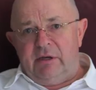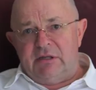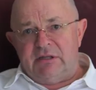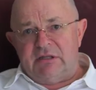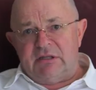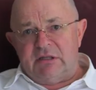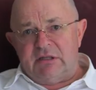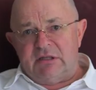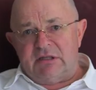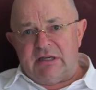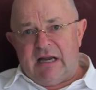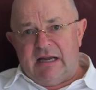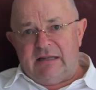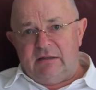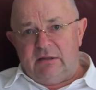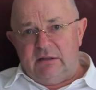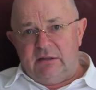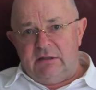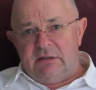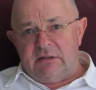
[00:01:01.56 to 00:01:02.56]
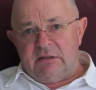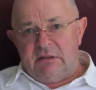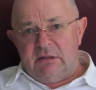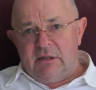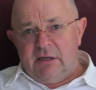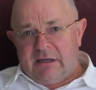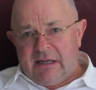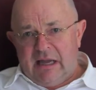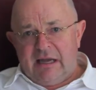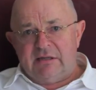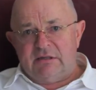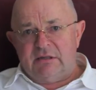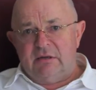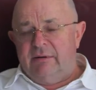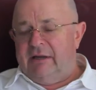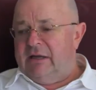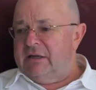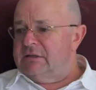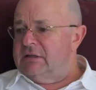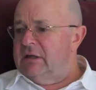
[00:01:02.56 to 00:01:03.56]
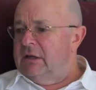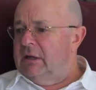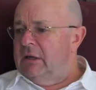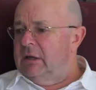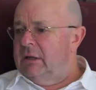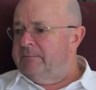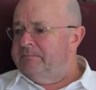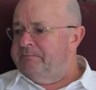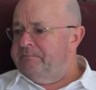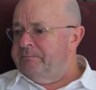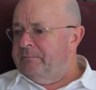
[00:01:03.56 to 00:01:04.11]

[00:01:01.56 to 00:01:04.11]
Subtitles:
is, to say the least, a case to answer here.